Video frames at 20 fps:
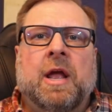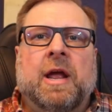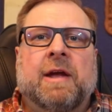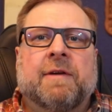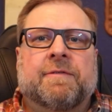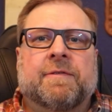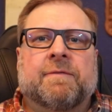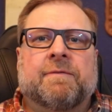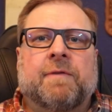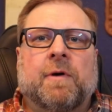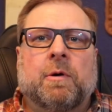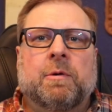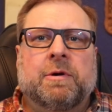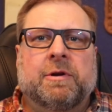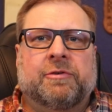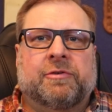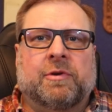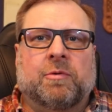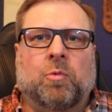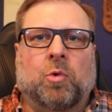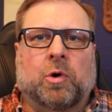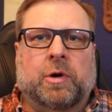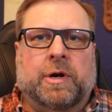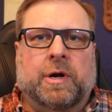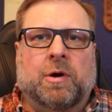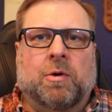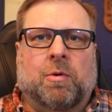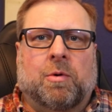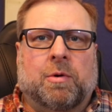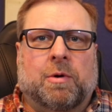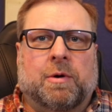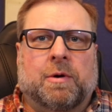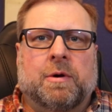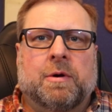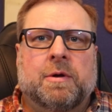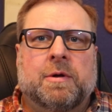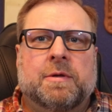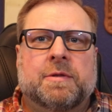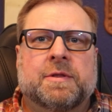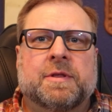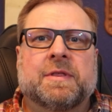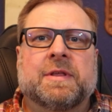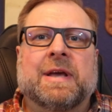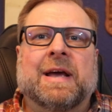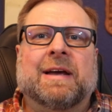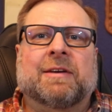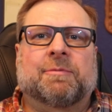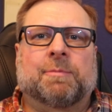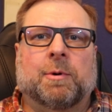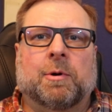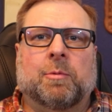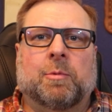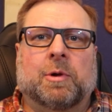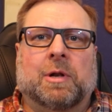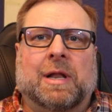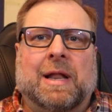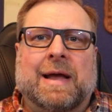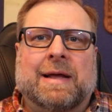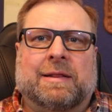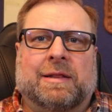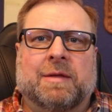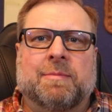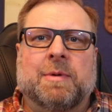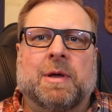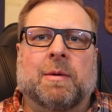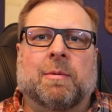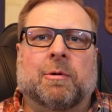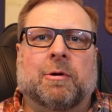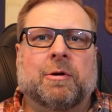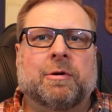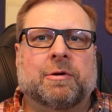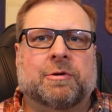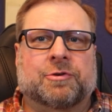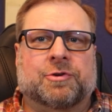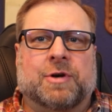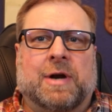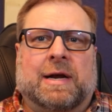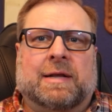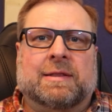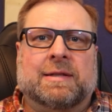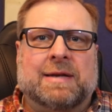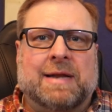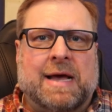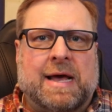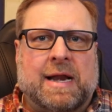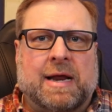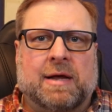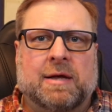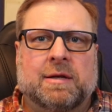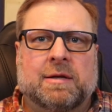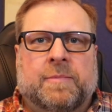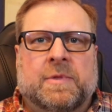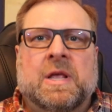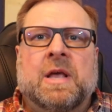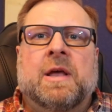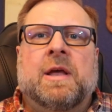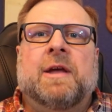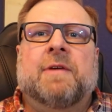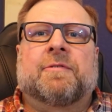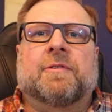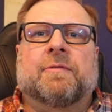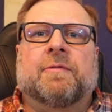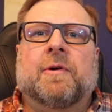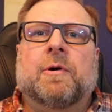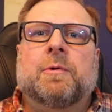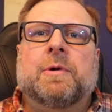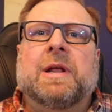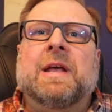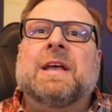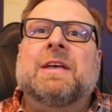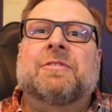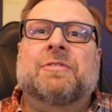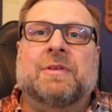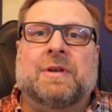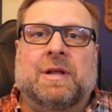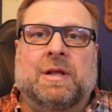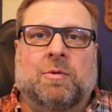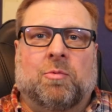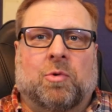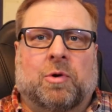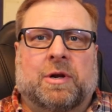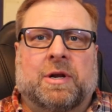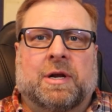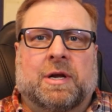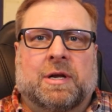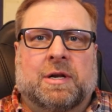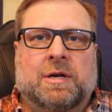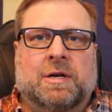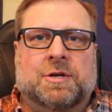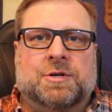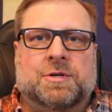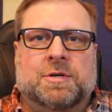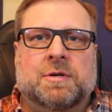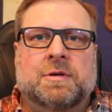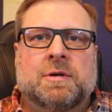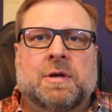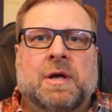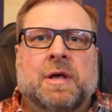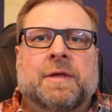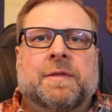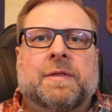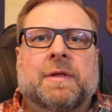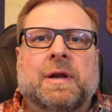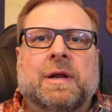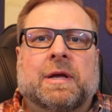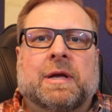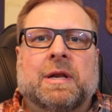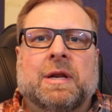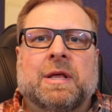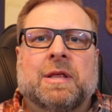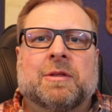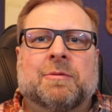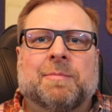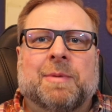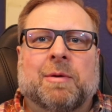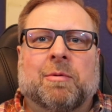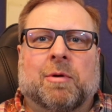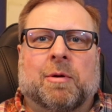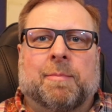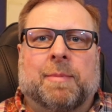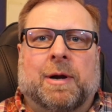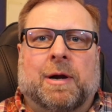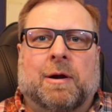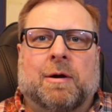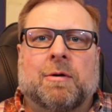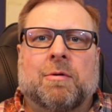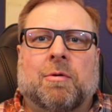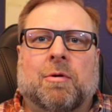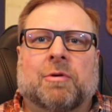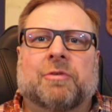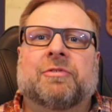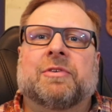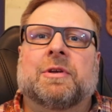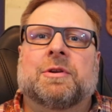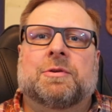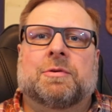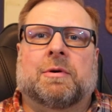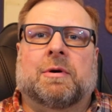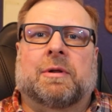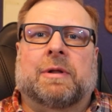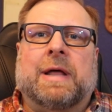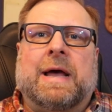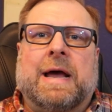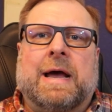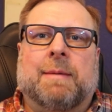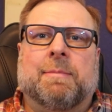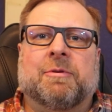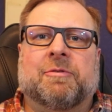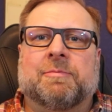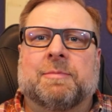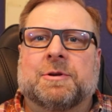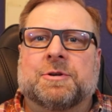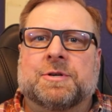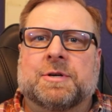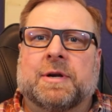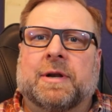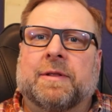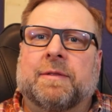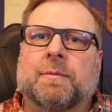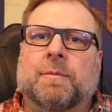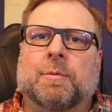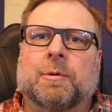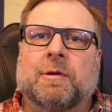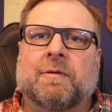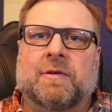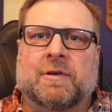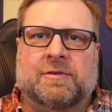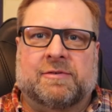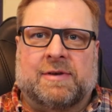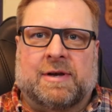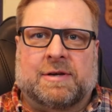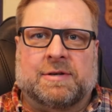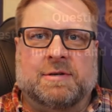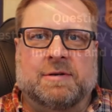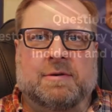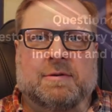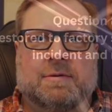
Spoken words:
If the phone is in working order, then the expert would likely be able to extract the data. If the phone isn't in working condition, then it can either be repaired or sent to a lab as mentioned in the previous section.